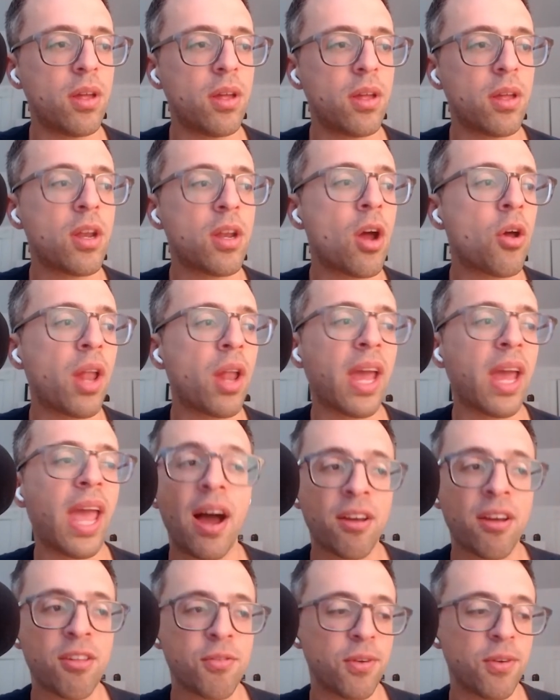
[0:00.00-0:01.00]
you know, like
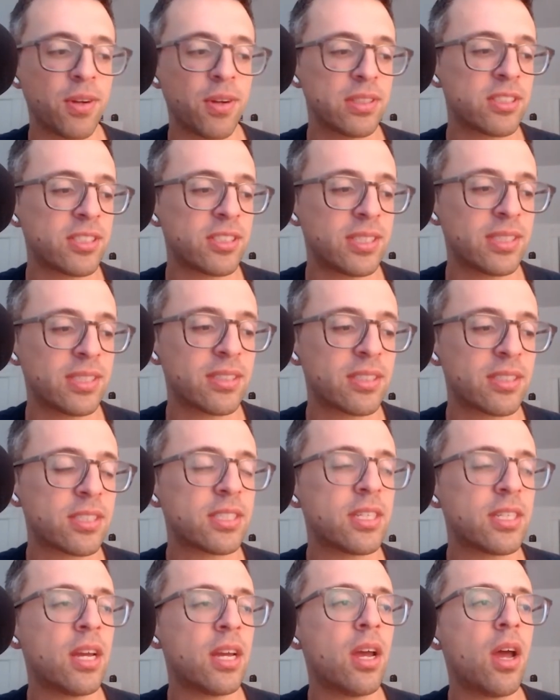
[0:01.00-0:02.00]
at Vox, for
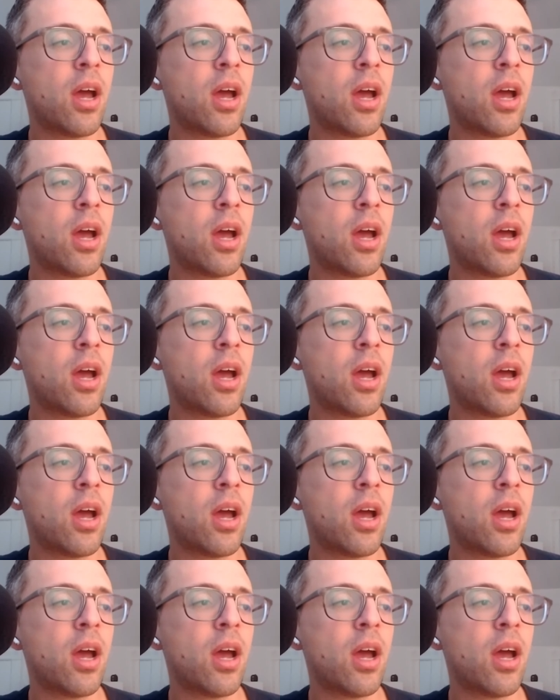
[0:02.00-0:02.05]
instance,